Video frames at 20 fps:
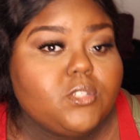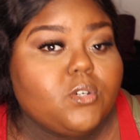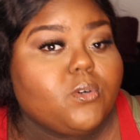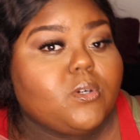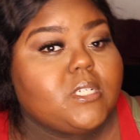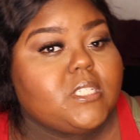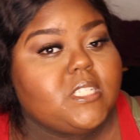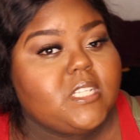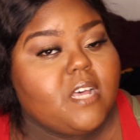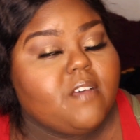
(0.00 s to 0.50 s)
or
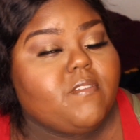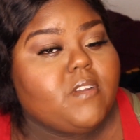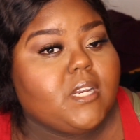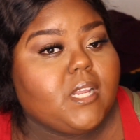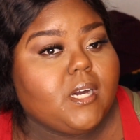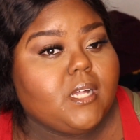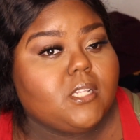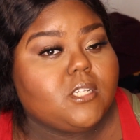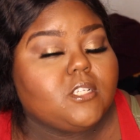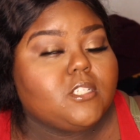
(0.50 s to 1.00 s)

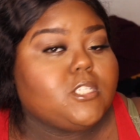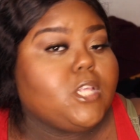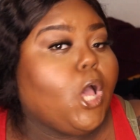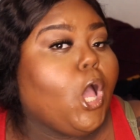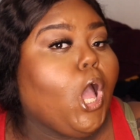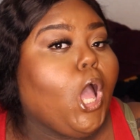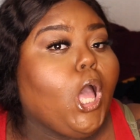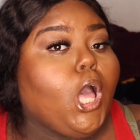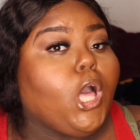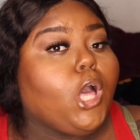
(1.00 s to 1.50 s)
$7.
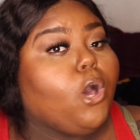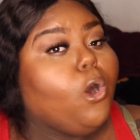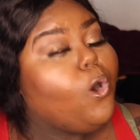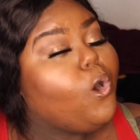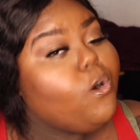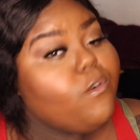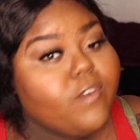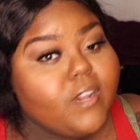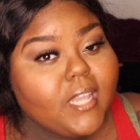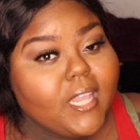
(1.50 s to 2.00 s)
Go
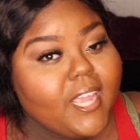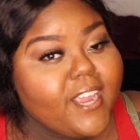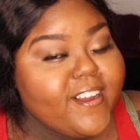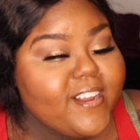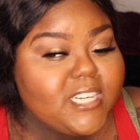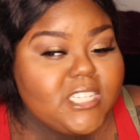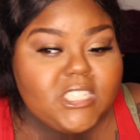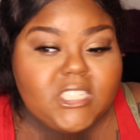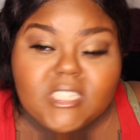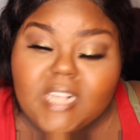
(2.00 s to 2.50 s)
over there and
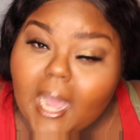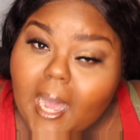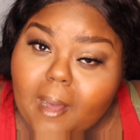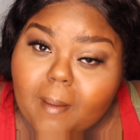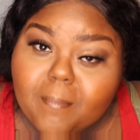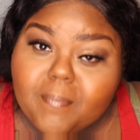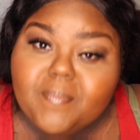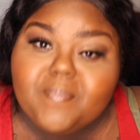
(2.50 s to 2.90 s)
shop.